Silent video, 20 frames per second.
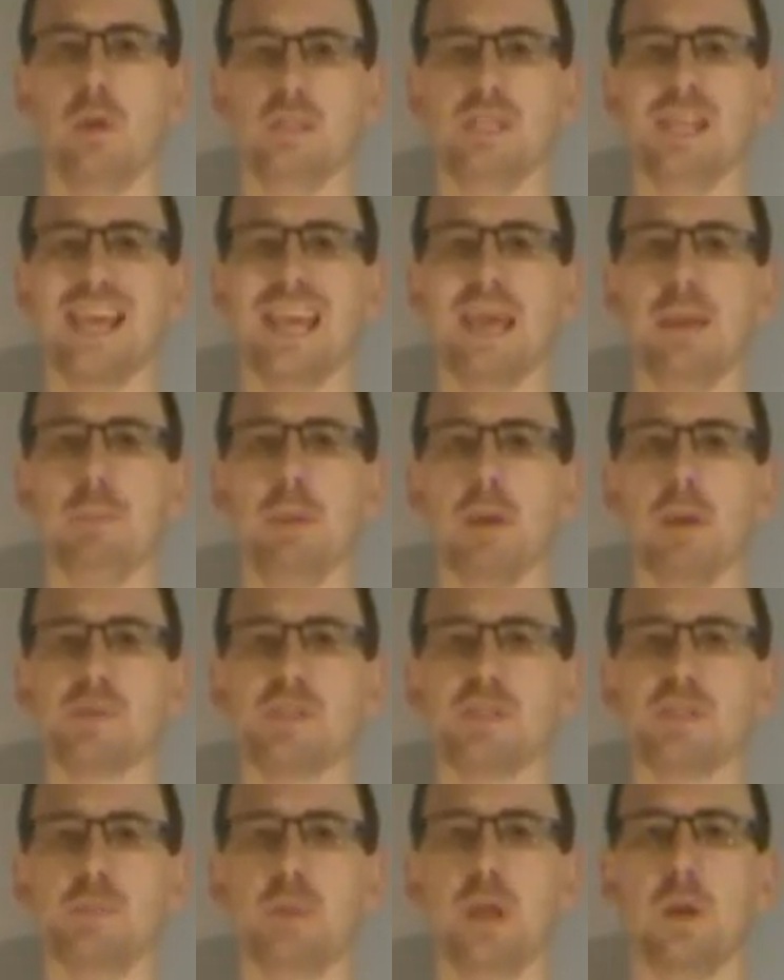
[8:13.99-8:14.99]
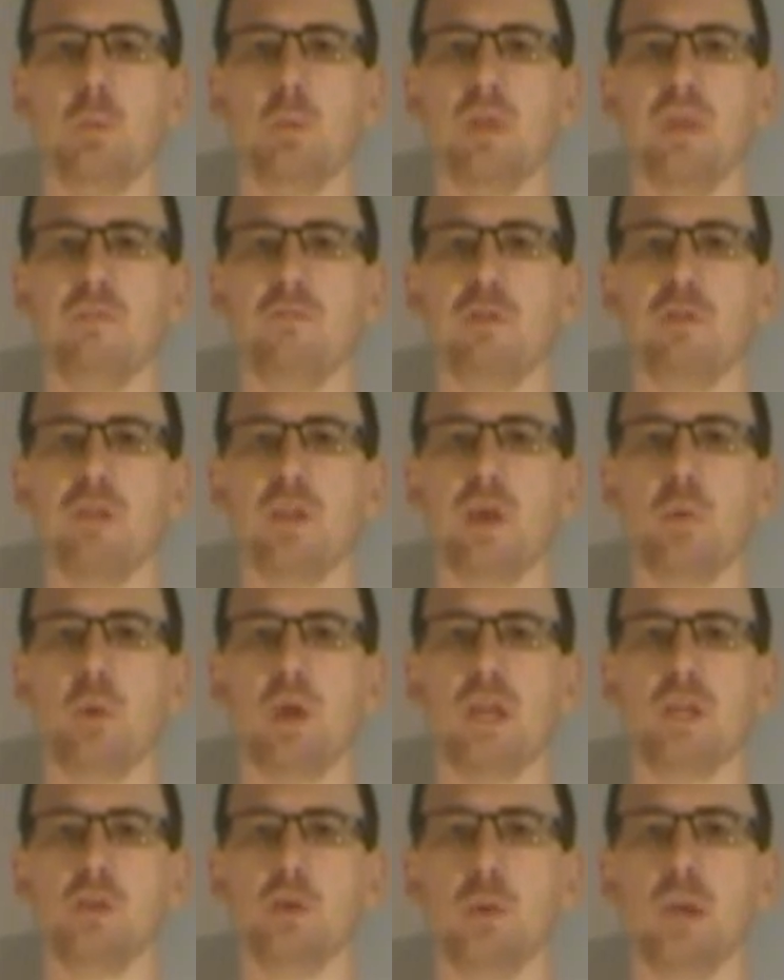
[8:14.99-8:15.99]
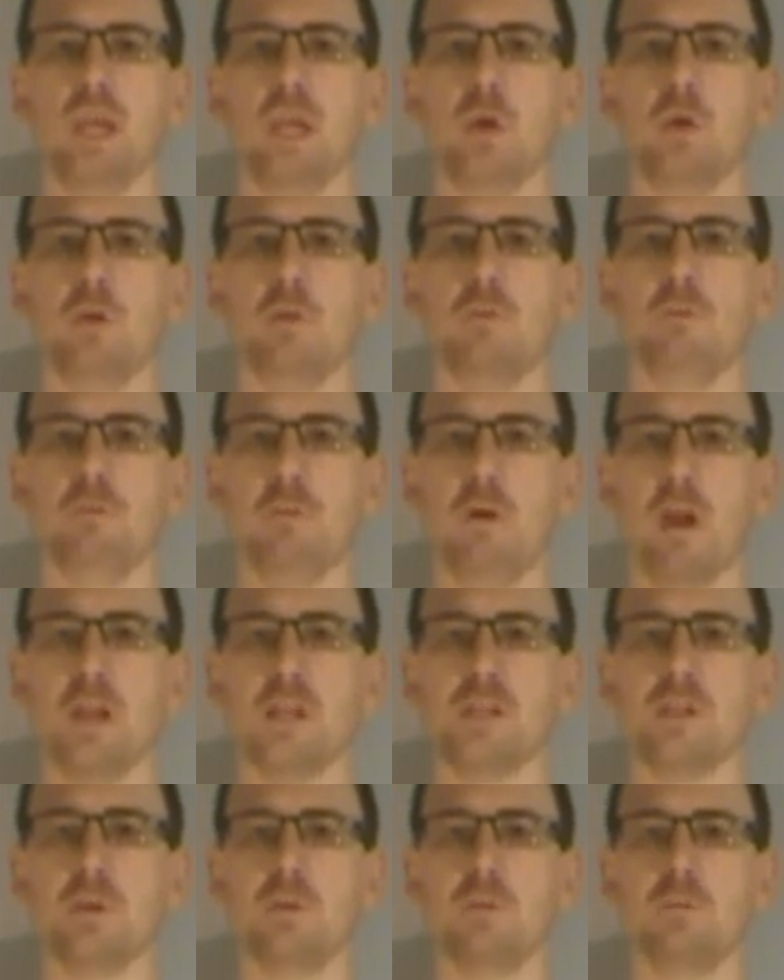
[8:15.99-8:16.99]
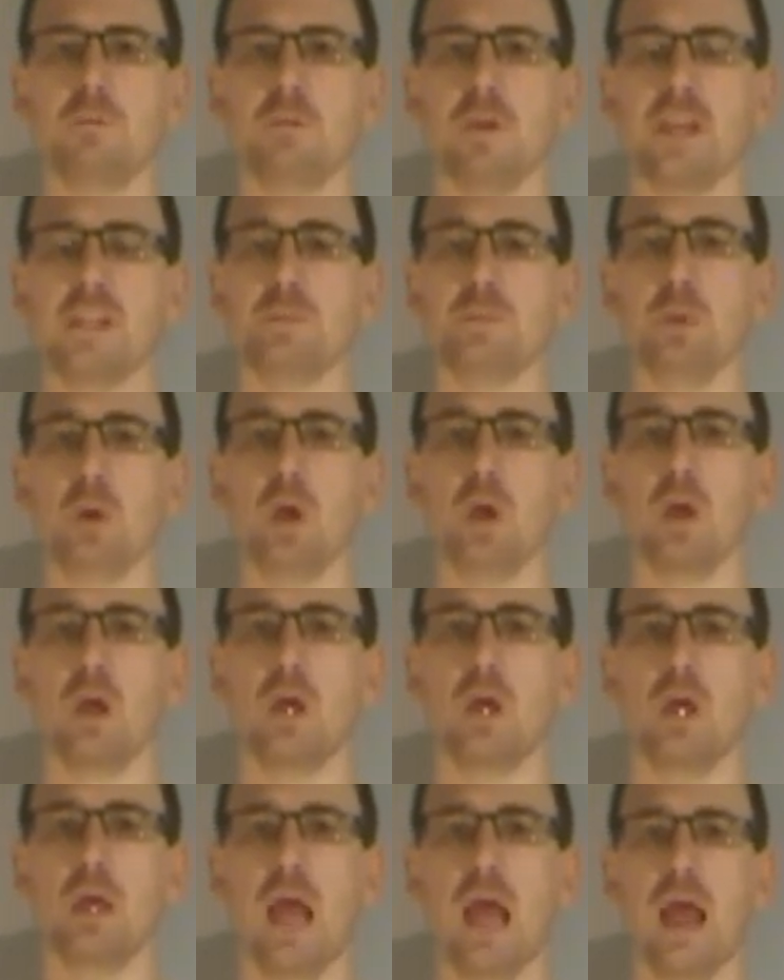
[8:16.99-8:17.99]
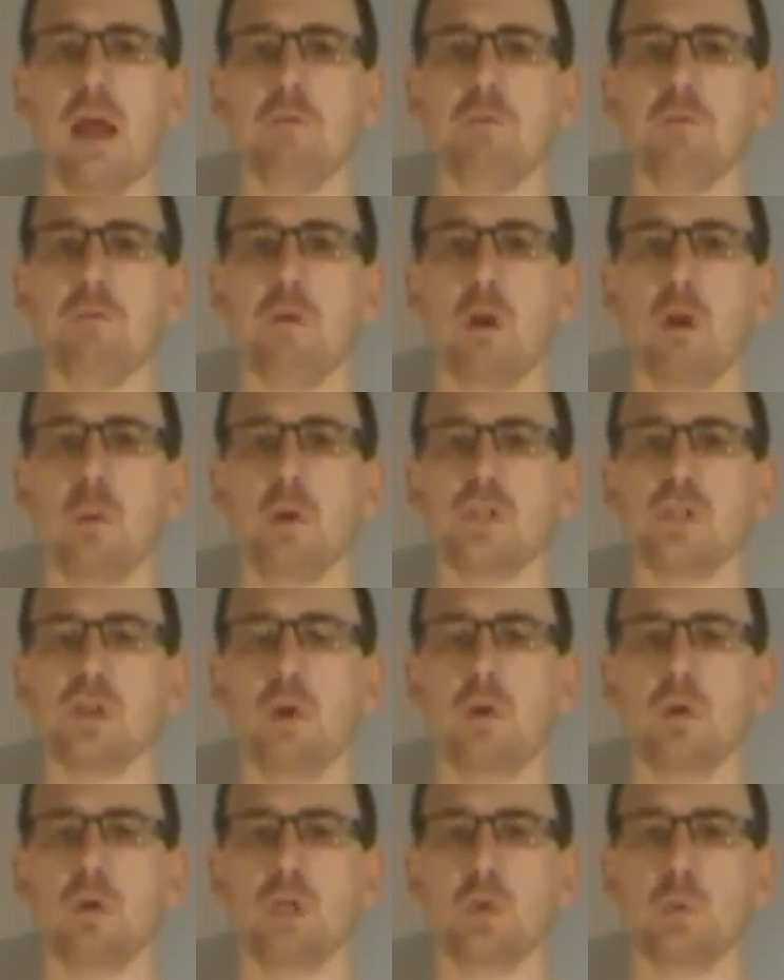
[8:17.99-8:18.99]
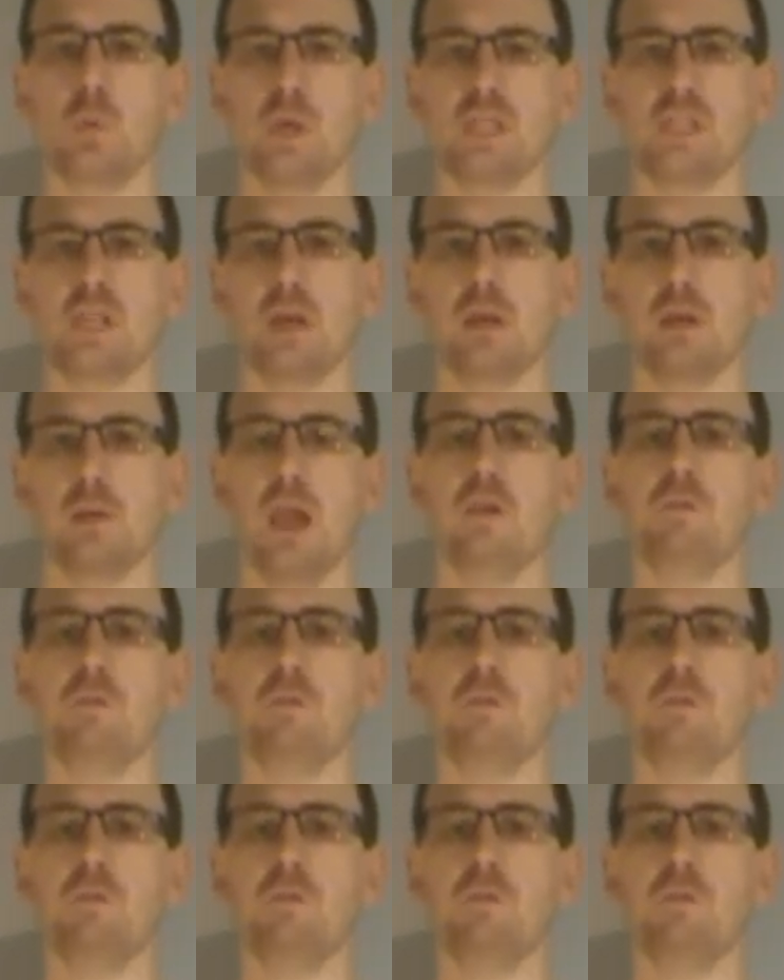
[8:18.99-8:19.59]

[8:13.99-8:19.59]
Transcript: To keep up to speed with everything we're doing, you can find us on Facebook and follow us on Twitter.